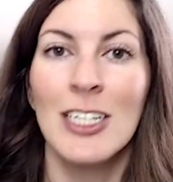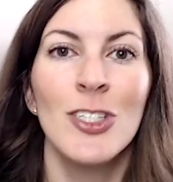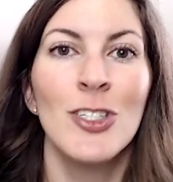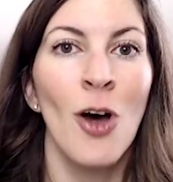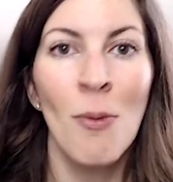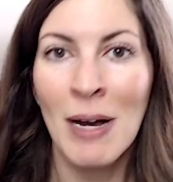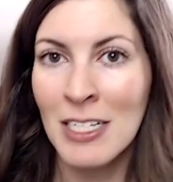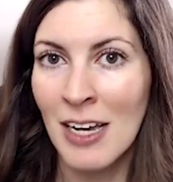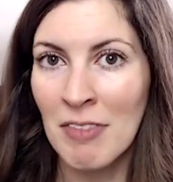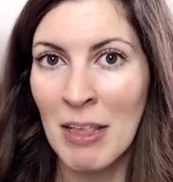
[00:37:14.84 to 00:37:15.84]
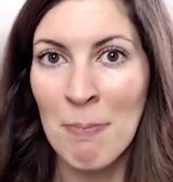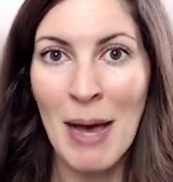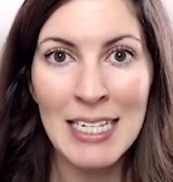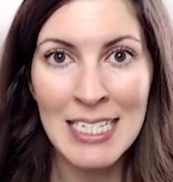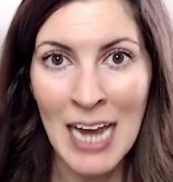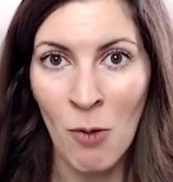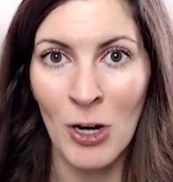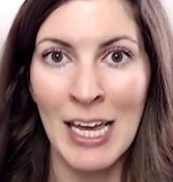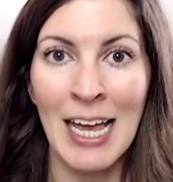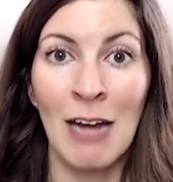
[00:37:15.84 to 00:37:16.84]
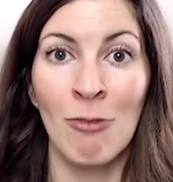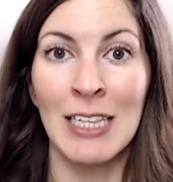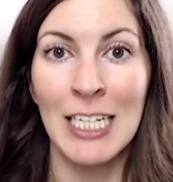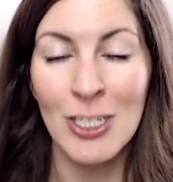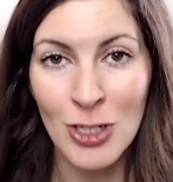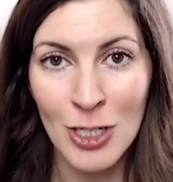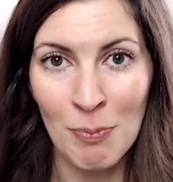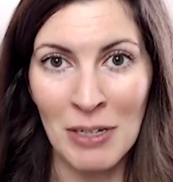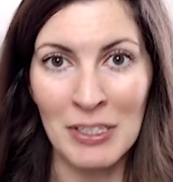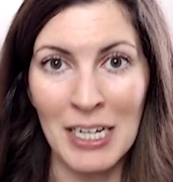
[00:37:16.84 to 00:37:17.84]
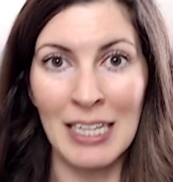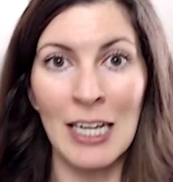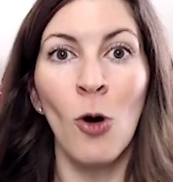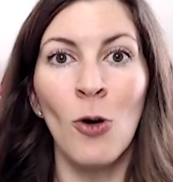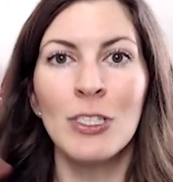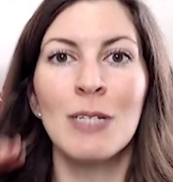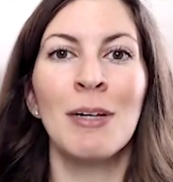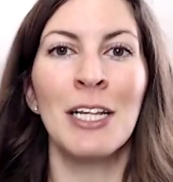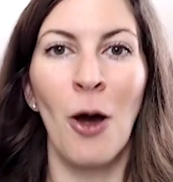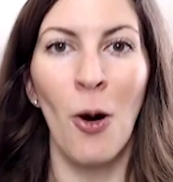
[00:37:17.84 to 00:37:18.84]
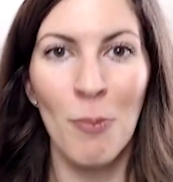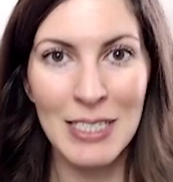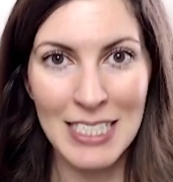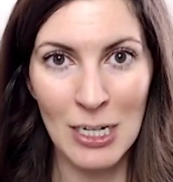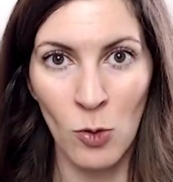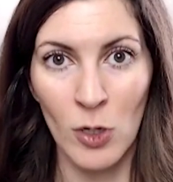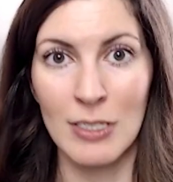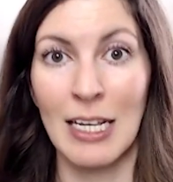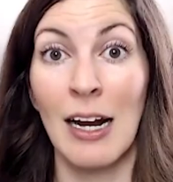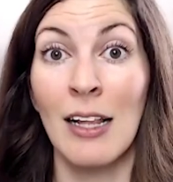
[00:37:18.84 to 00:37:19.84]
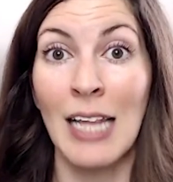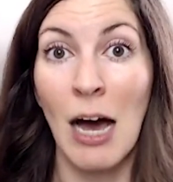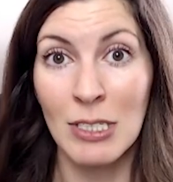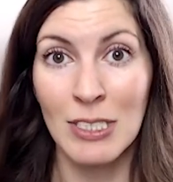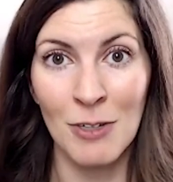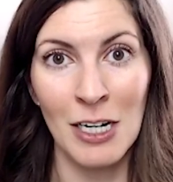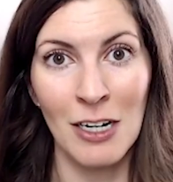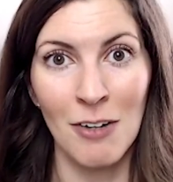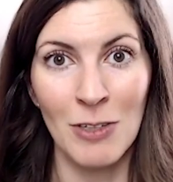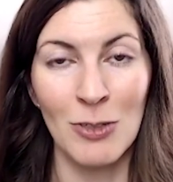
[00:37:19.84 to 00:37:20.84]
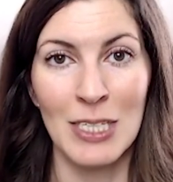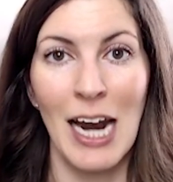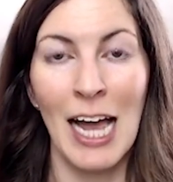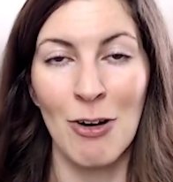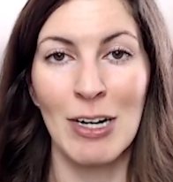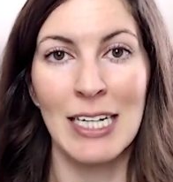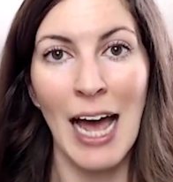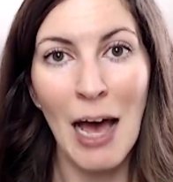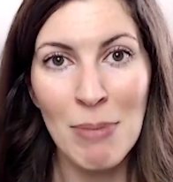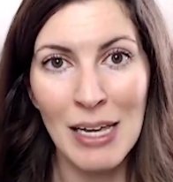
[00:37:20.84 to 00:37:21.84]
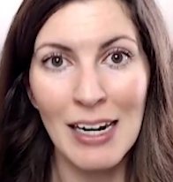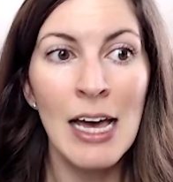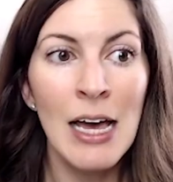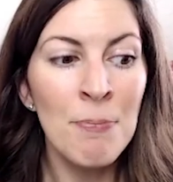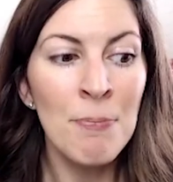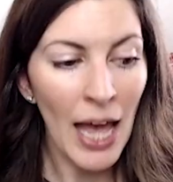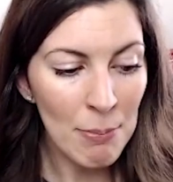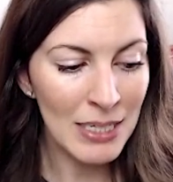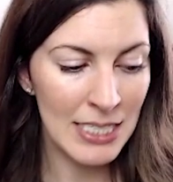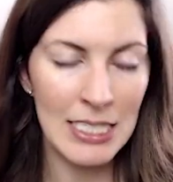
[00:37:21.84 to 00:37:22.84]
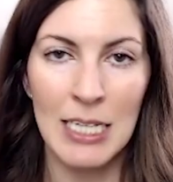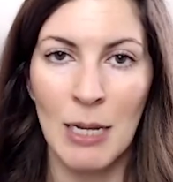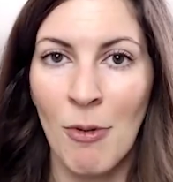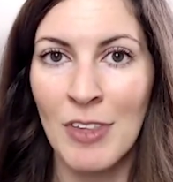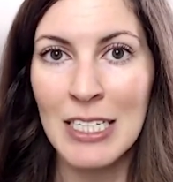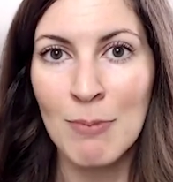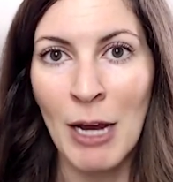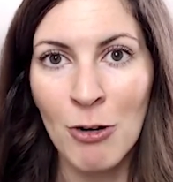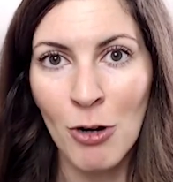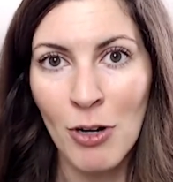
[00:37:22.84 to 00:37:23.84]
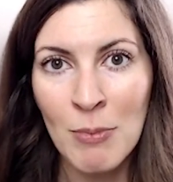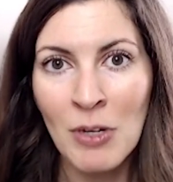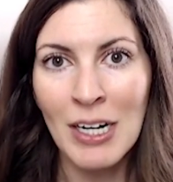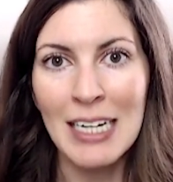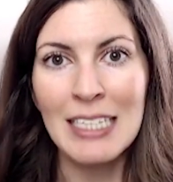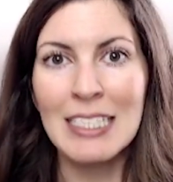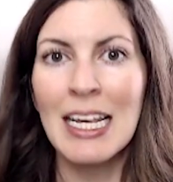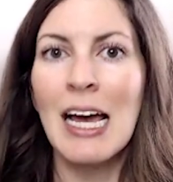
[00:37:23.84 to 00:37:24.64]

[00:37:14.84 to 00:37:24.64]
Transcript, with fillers: so much of the best networking and relationship building that ultimately opens the doors that allows for interviews and hiring to happen happens in some of these micro communities,